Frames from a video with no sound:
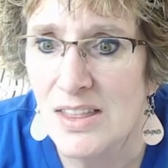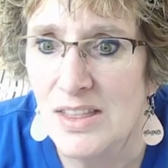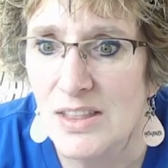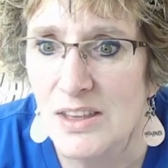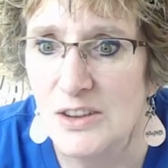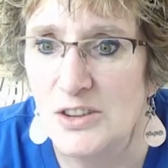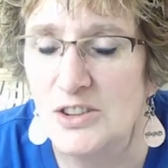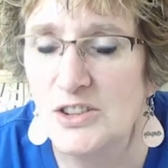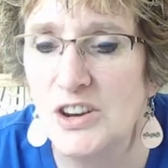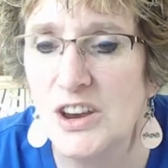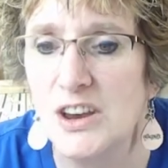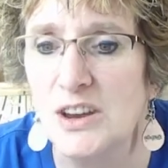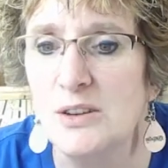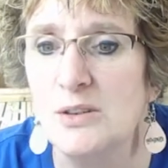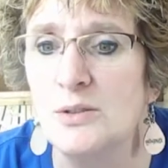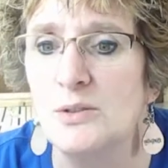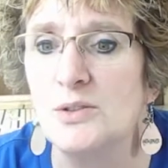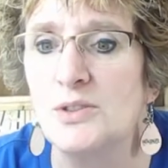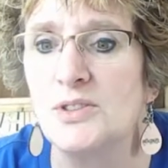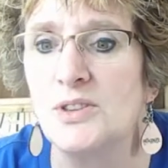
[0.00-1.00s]
The She
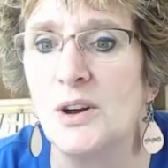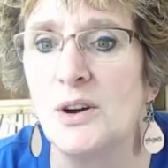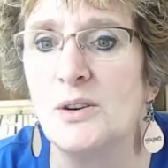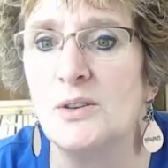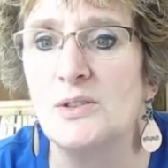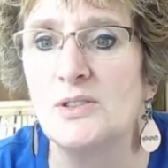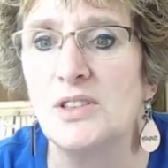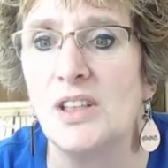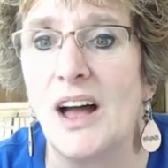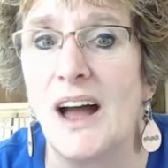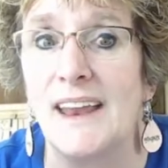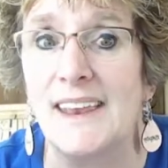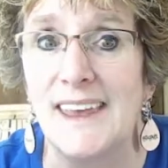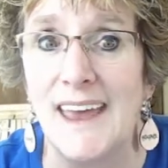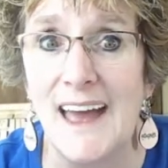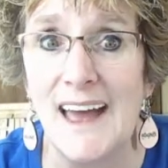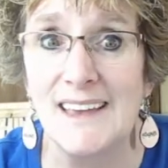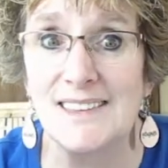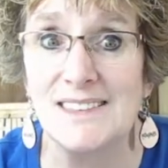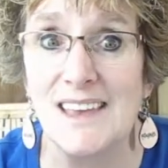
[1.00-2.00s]
Who Sews line.
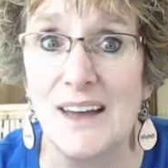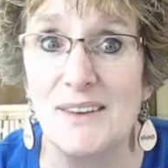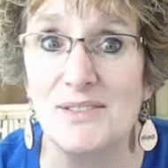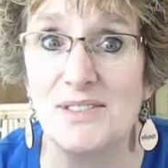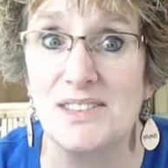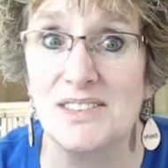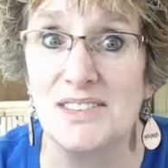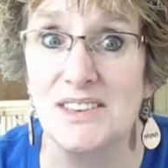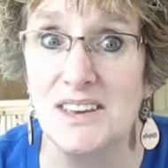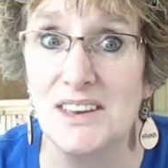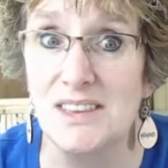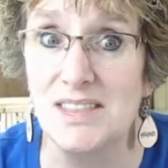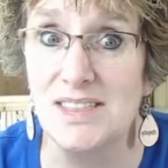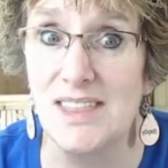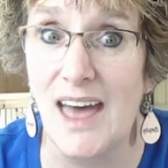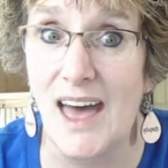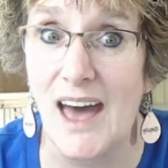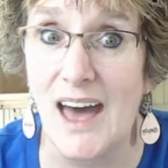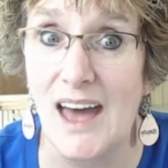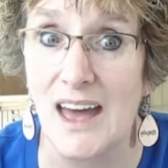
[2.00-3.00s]
Yes, I've seen
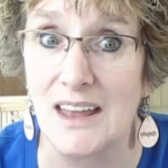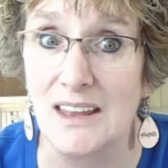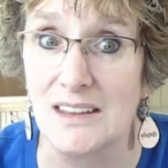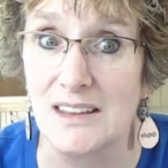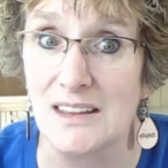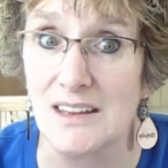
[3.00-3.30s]
that.